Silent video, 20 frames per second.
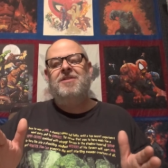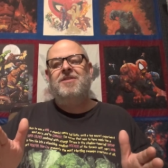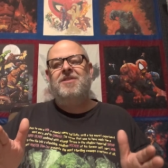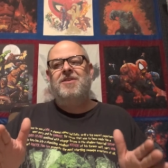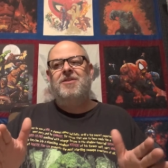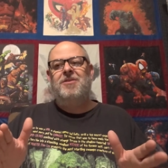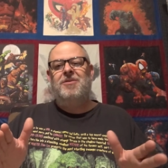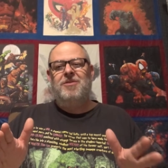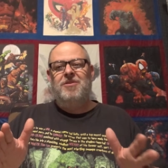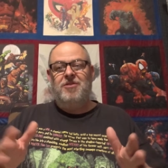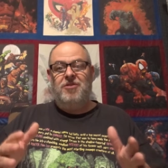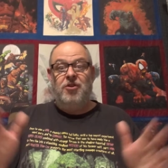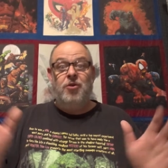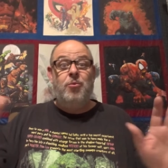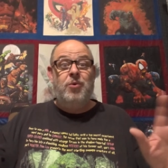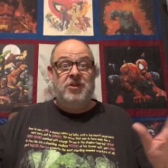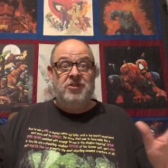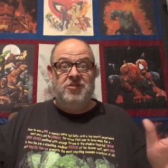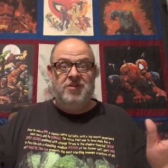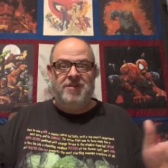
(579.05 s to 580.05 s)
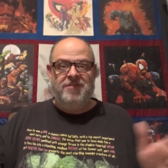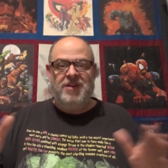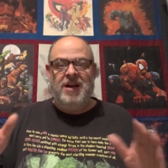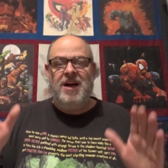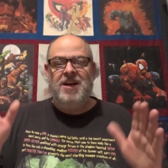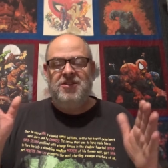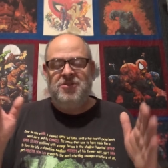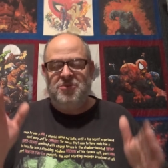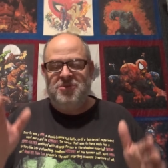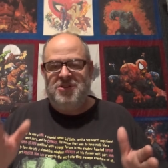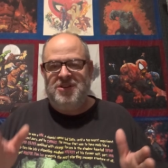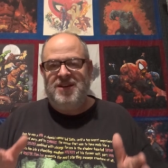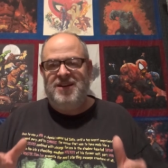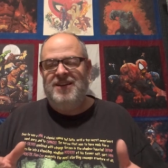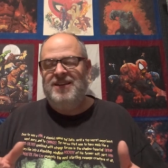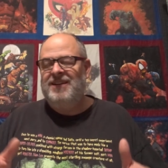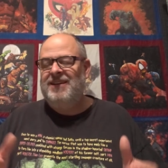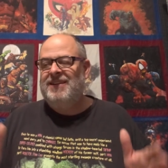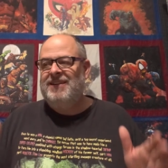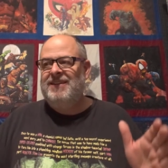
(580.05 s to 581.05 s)
the the wizard of oz was
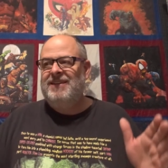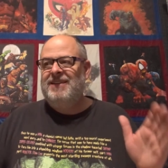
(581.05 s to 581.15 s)
on